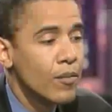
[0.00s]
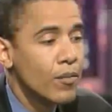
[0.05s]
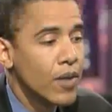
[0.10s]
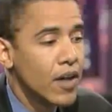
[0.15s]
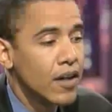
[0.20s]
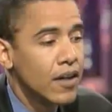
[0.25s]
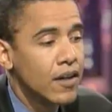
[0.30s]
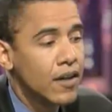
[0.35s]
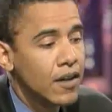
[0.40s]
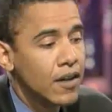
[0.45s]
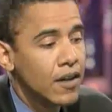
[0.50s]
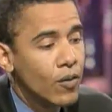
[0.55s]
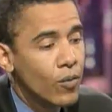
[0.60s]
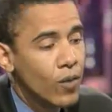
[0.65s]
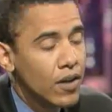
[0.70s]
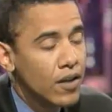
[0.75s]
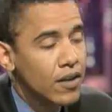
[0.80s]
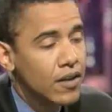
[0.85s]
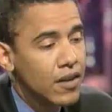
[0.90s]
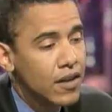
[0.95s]
But
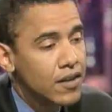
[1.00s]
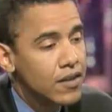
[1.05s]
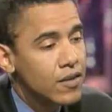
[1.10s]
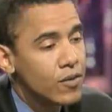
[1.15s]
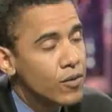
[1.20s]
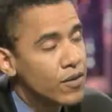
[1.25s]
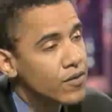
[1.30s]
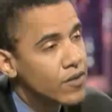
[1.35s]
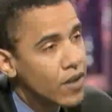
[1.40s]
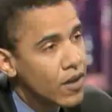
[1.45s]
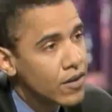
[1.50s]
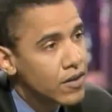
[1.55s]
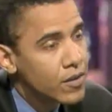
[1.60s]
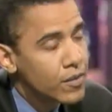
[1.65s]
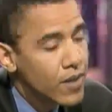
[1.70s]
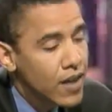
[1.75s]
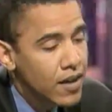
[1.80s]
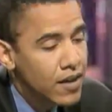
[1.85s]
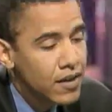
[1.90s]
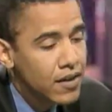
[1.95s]
one of the things that we've talked
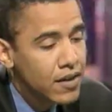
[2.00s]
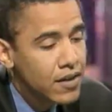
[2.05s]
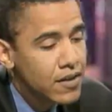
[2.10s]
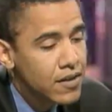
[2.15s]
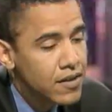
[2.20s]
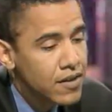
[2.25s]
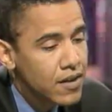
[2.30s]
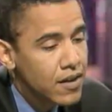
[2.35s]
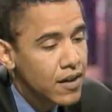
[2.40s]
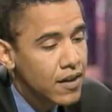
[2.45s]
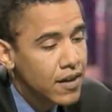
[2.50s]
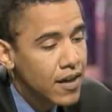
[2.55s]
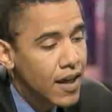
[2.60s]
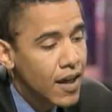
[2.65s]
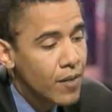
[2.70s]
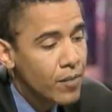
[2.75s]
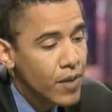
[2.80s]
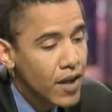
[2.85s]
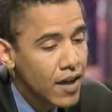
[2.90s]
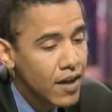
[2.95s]
about in this
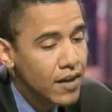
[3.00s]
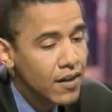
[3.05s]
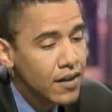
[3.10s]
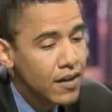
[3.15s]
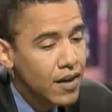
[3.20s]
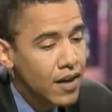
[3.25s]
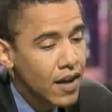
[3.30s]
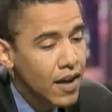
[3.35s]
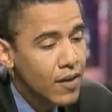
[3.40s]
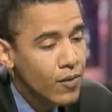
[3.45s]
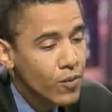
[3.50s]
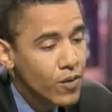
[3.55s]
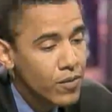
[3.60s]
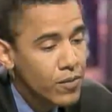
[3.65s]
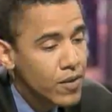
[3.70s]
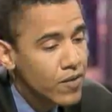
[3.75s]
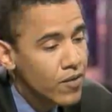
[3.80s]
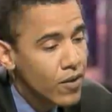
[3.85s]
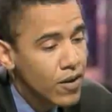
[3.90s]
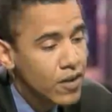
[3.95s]
campaign, and
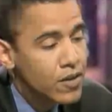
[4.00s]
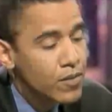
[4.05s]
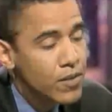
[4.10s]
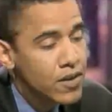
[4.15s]
we've been very